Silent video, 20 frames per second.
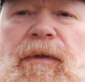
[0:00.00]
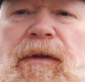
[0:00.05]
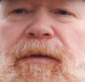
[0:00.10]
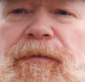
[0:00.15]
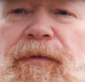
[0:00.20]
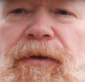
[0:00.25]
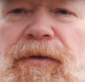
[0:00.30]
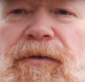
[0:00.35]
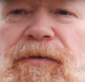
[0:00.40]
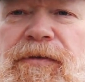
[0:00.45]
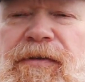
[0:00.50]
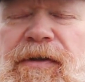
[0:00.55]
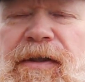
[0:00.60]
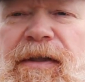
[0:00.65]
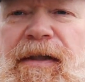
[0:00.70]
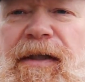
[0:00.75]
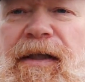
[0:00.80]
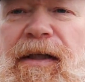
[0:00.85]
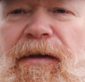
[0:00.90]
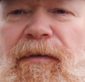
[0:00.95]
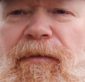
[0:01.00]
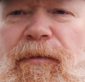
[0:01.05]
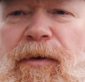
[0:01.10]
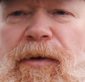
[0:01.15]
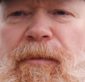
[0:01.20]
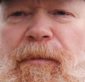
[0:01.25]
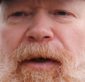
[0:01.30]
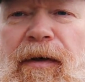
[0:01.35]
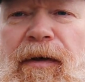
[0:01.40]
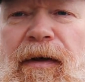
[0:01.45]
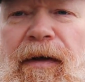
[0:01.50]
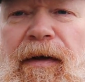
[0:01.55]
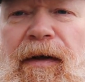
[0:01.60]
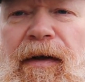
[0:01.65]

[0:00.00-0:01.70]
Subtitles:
if you can see here with my